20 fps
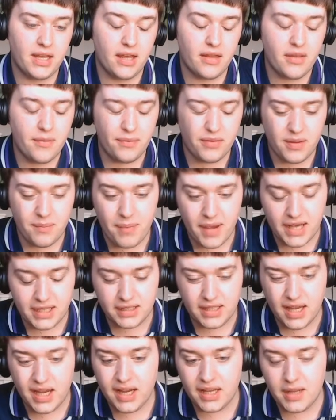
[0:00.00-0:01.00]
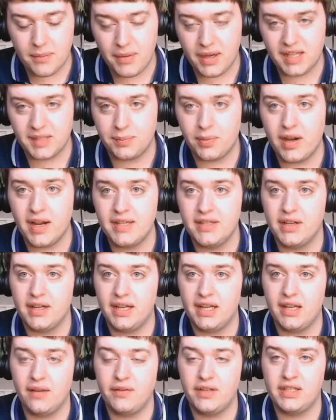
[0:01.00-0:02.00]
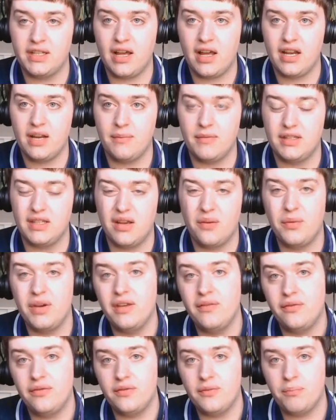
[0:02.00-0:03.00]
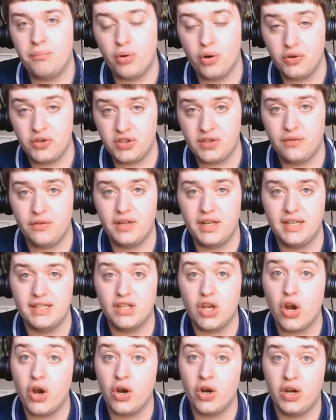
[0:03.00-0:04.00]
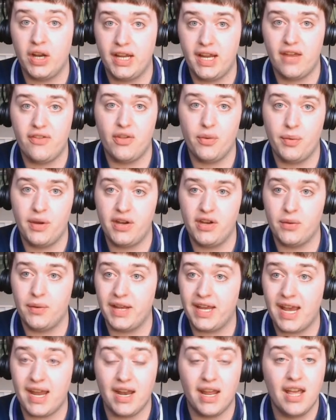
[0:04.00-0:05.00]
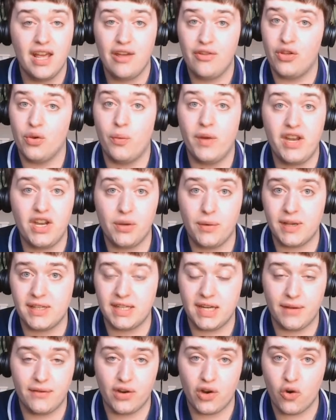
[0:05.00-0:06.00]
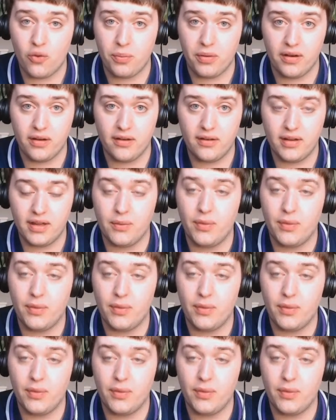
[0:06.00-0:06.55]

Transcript: the, the, the best thing and the biggest praise I can give to Tottenham is that we've pushed for this early in the window. Again, the window isn't even open.